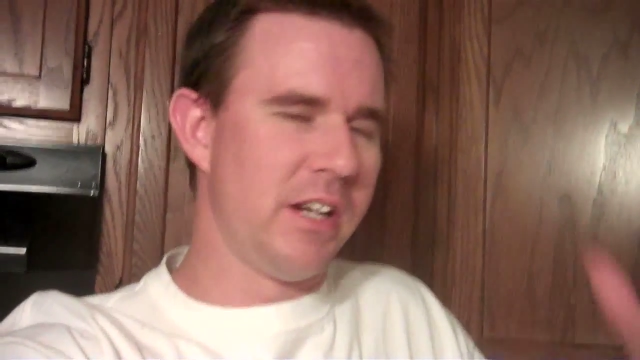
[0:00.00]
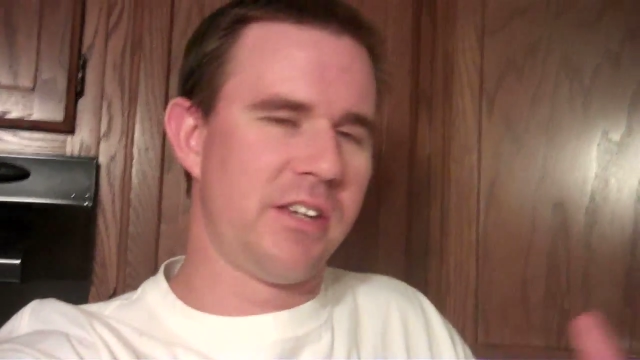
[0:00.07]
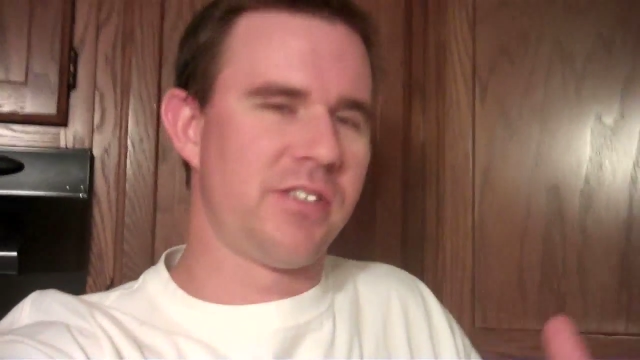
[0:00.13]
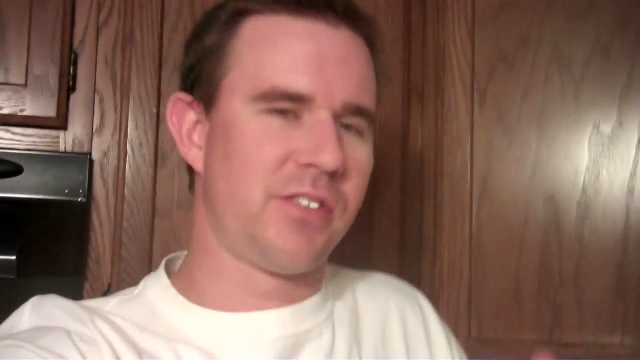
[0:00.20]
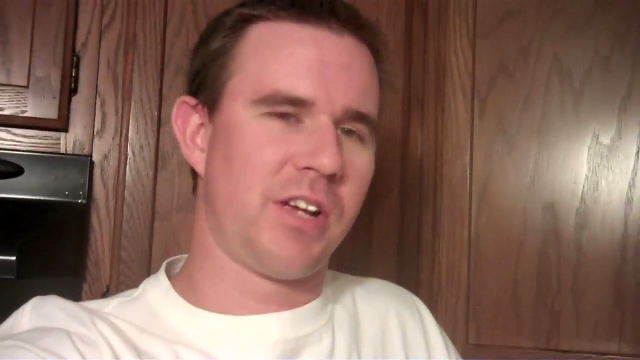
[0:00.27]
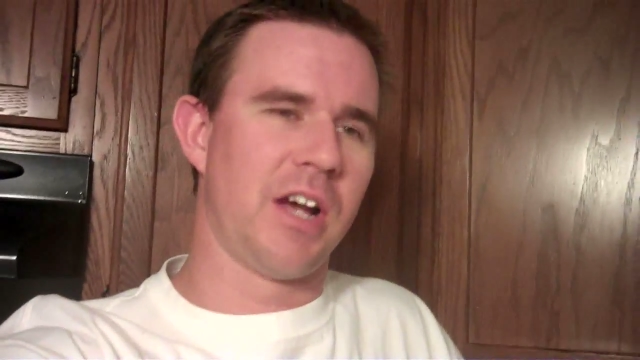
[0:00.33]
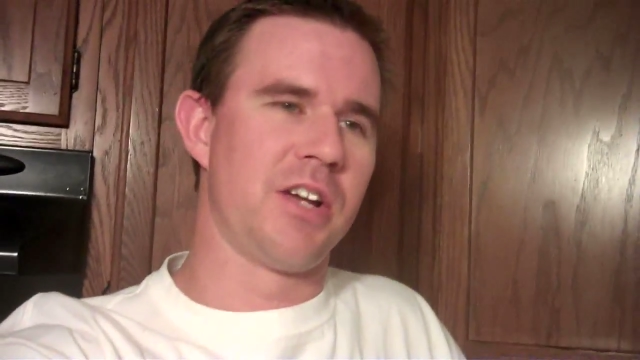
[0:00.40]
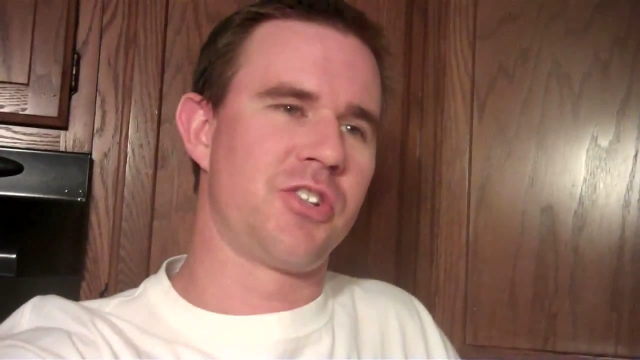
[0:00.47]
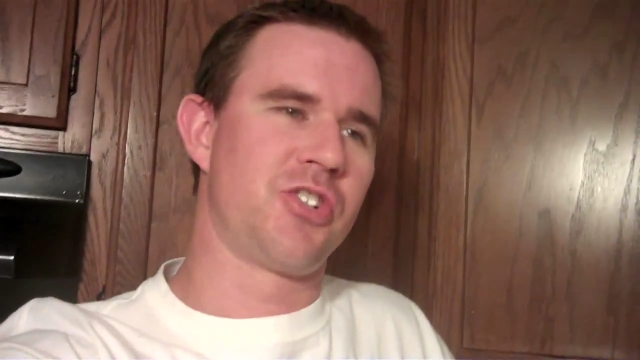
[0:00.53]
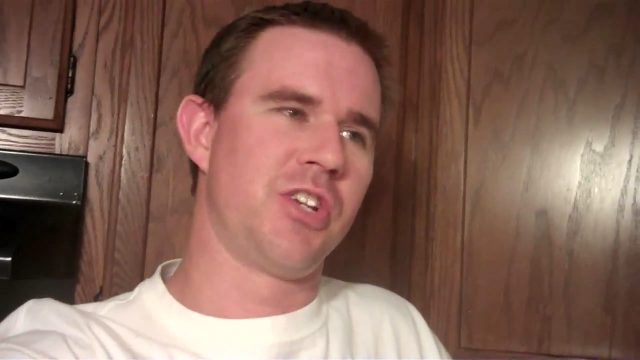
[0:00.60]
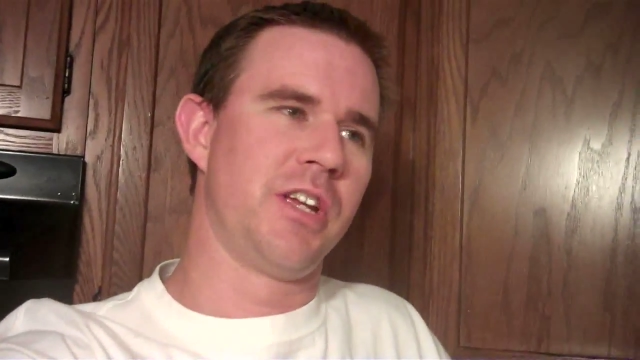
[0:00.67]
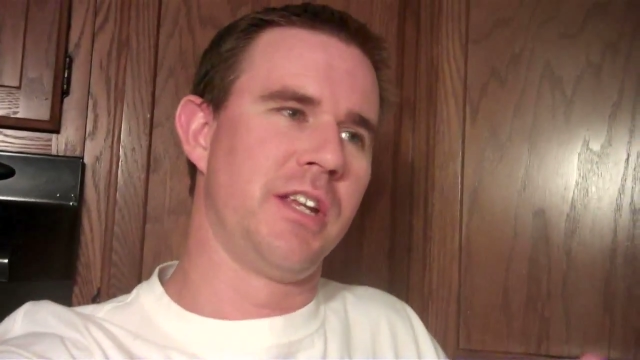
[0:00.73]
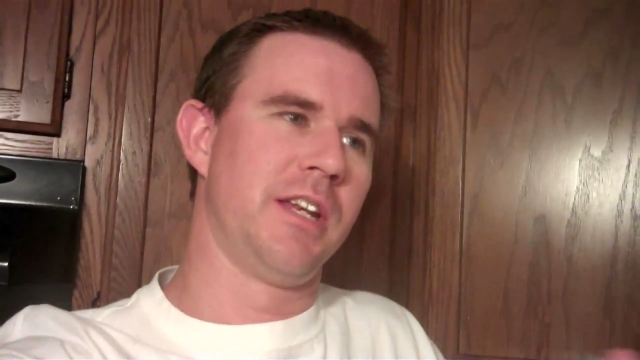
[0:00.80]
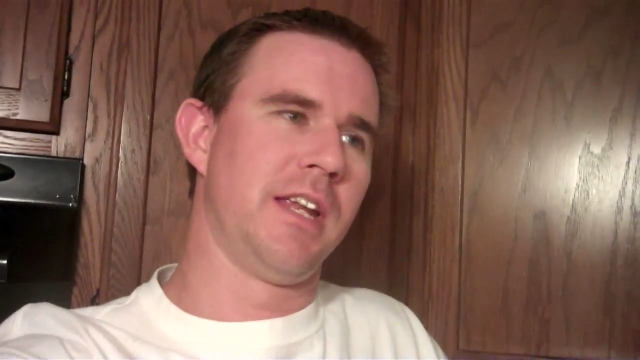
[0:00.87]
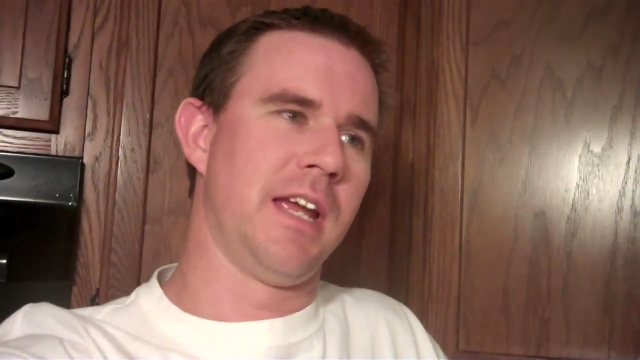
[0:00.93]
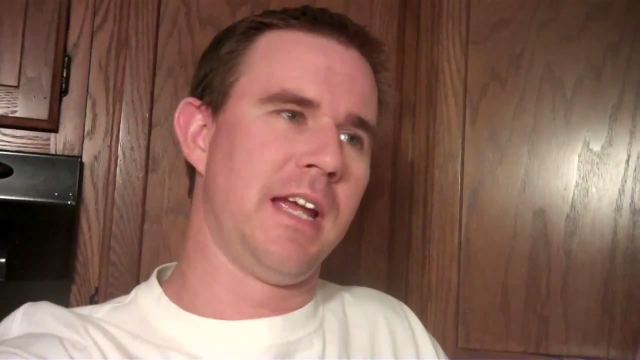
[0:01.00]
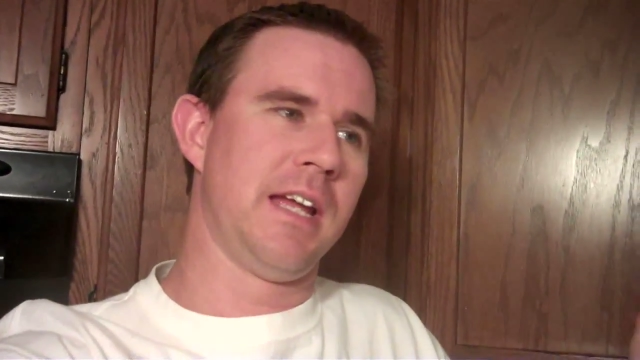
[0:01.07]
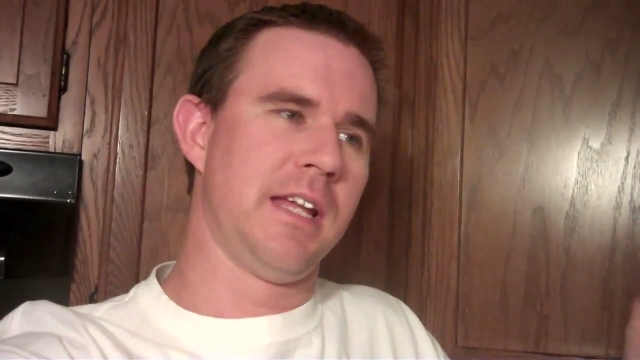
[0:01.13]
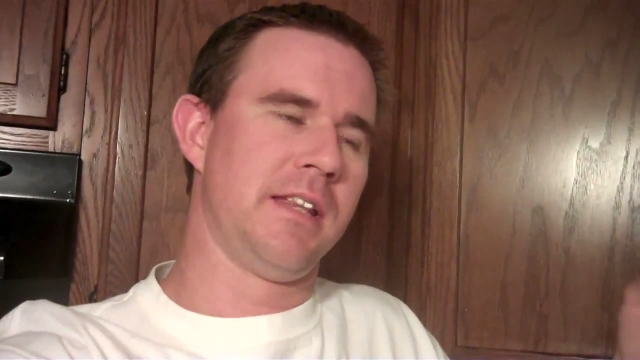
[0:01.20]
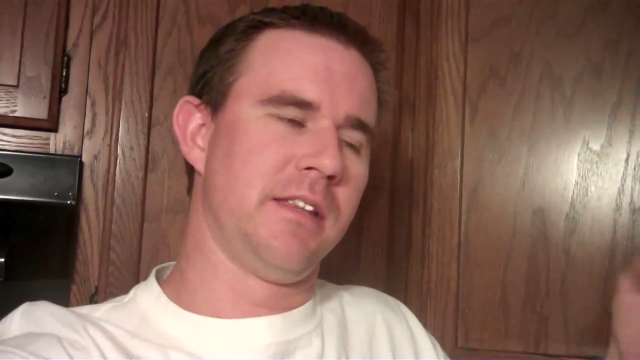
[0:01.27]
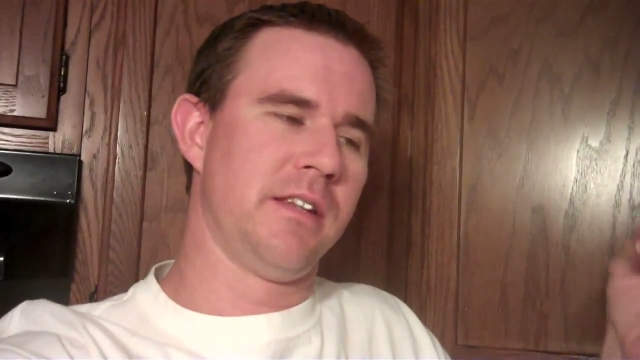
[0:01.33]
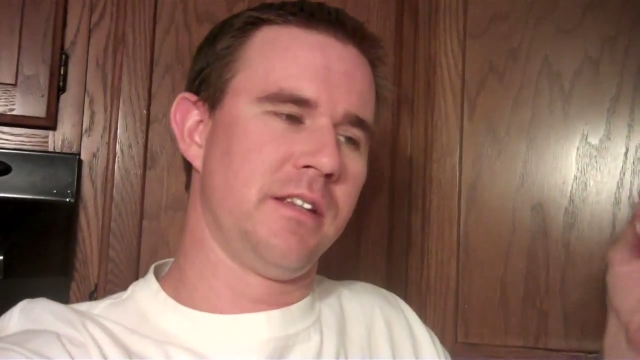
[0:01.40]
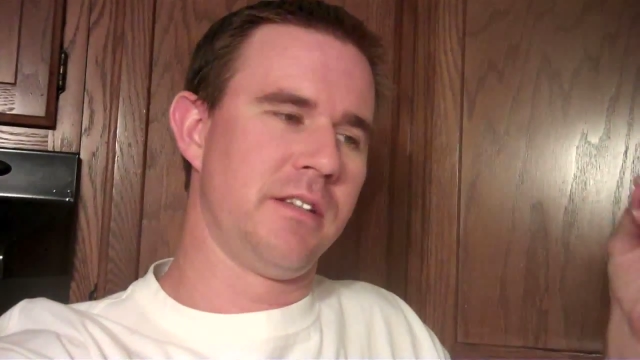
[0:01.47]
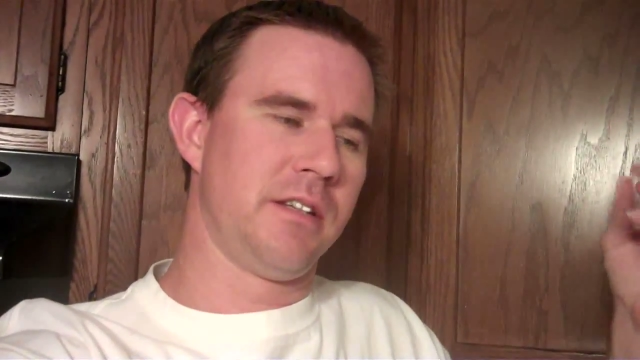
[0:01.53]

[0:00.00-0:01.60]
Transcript: a discussion and